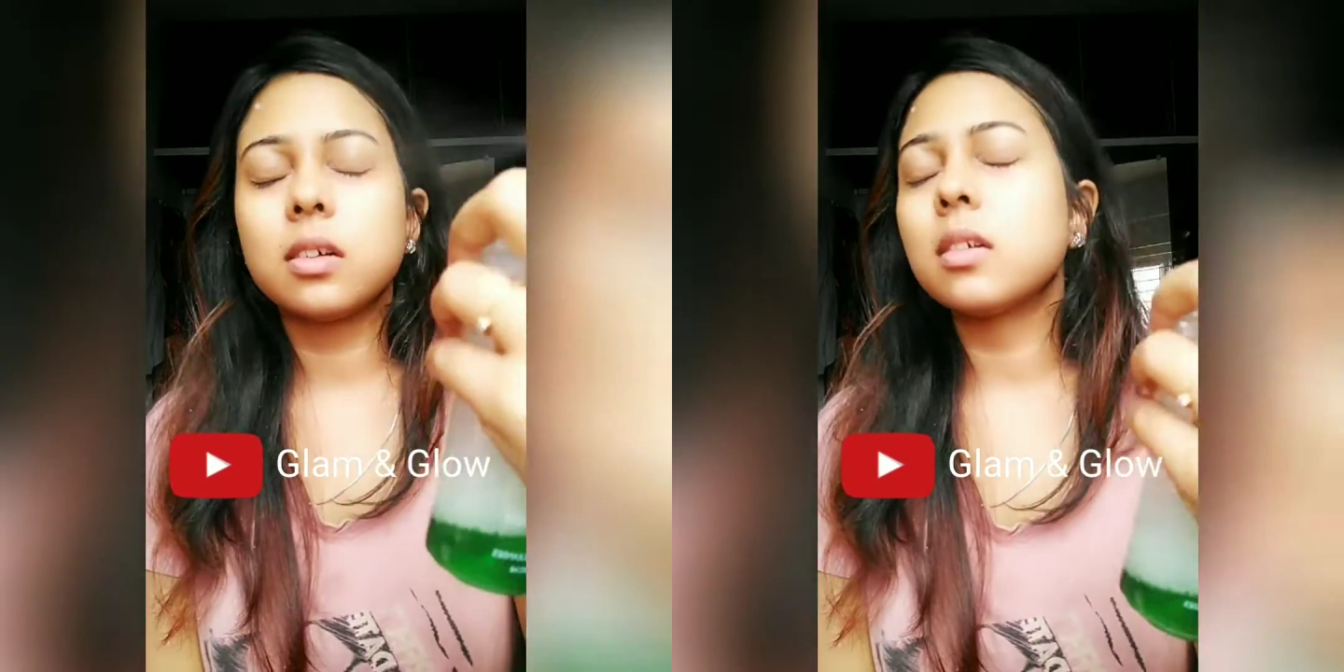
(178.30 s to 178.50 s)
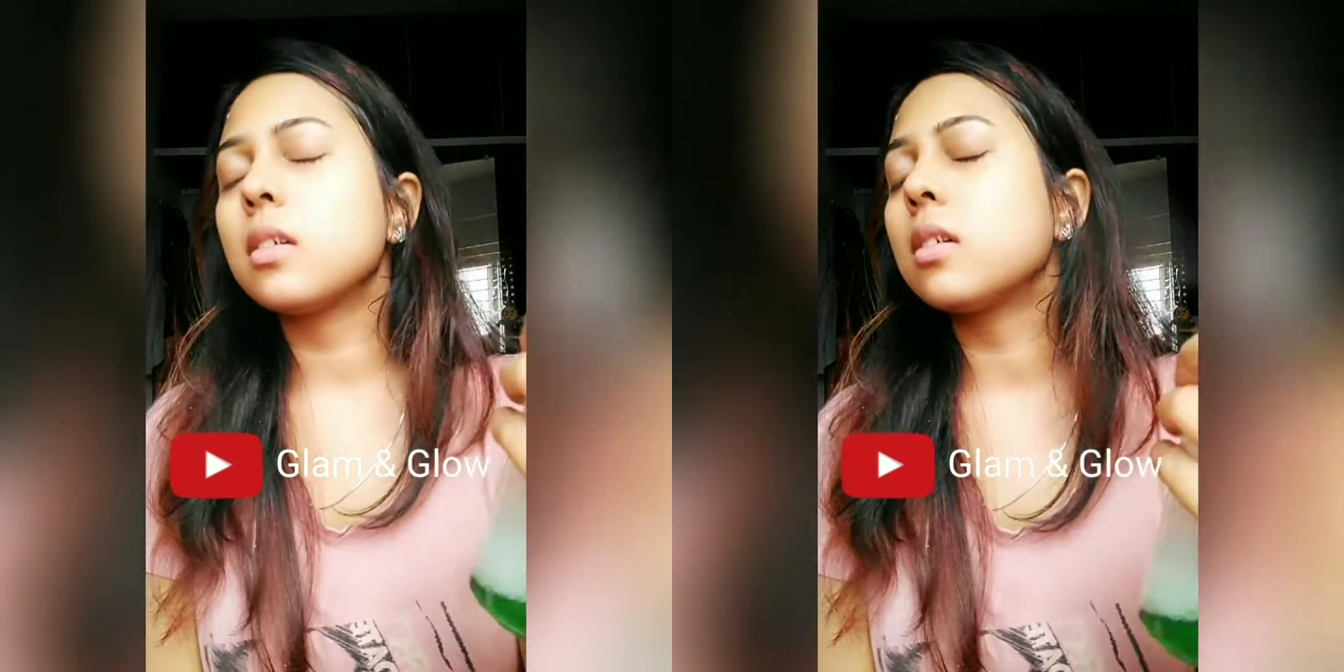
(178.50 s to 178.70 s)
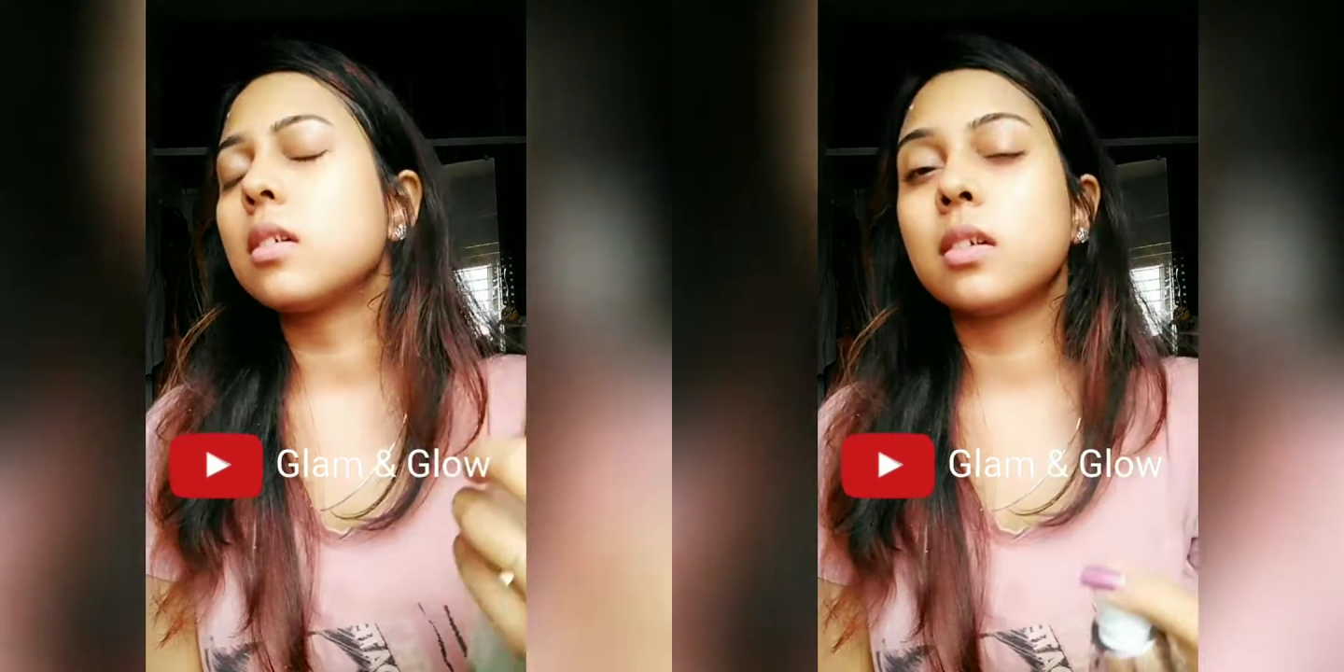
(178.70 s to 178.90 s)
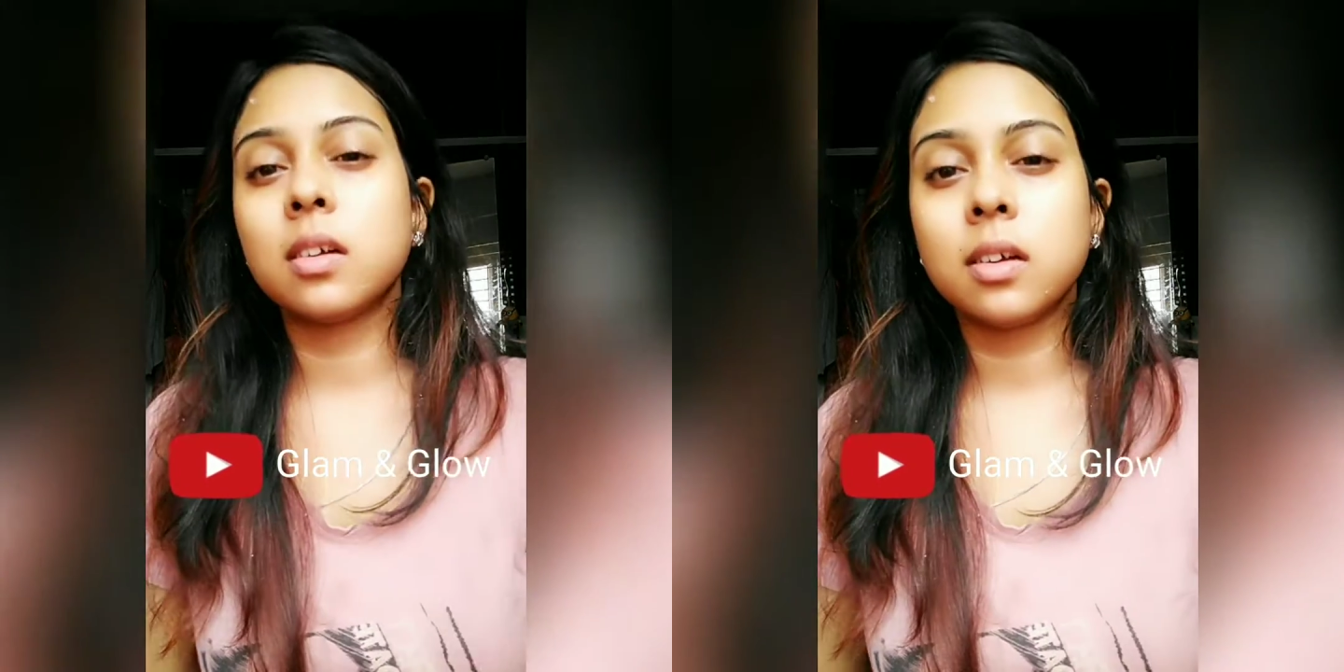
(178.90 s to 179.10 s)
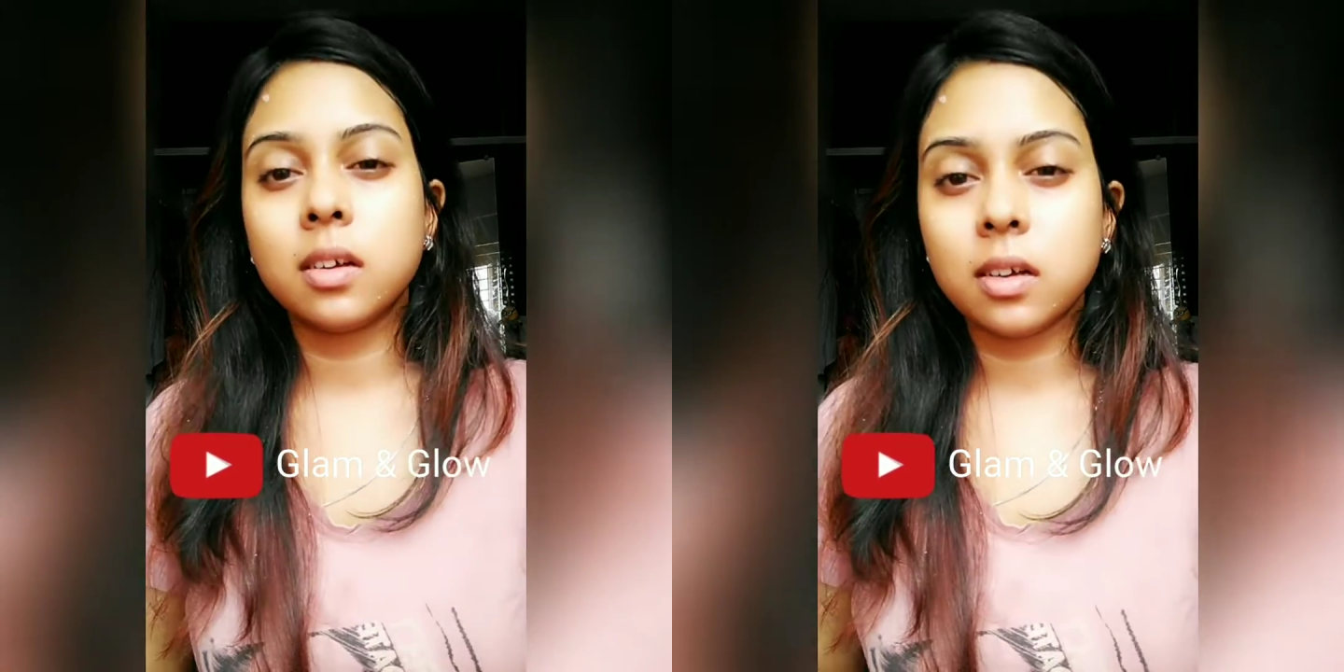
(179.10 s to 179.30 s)
and I
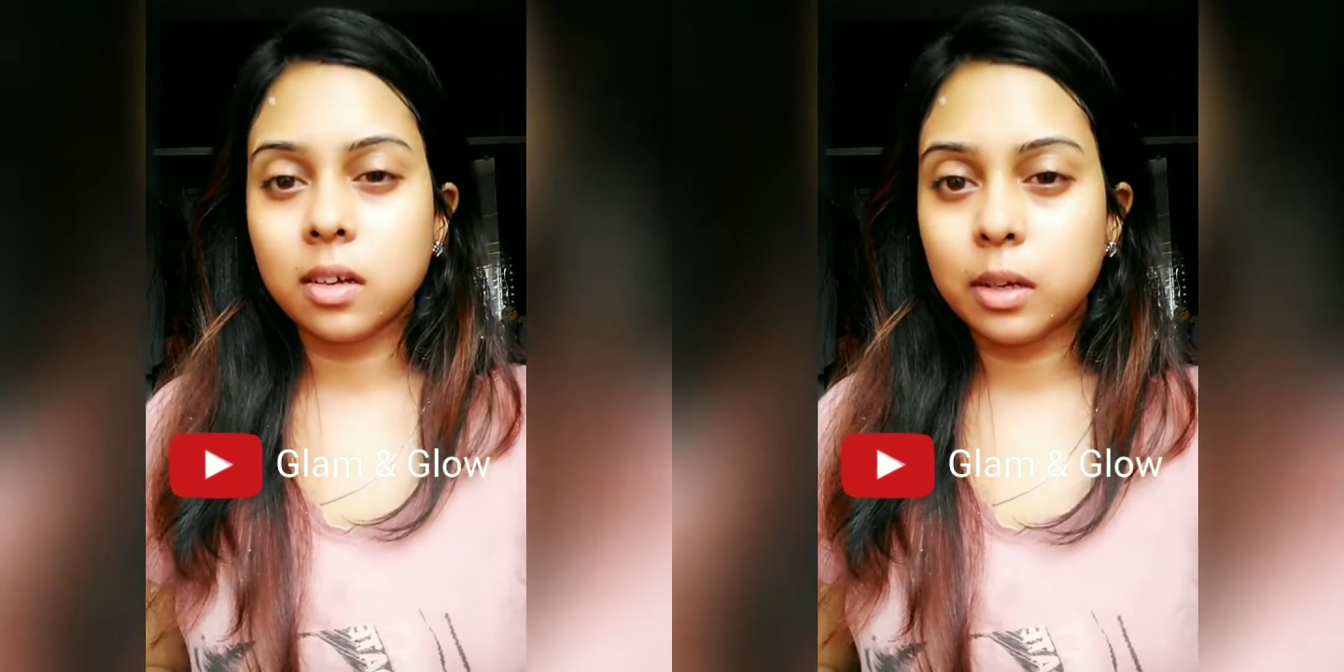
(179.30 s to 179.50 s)
have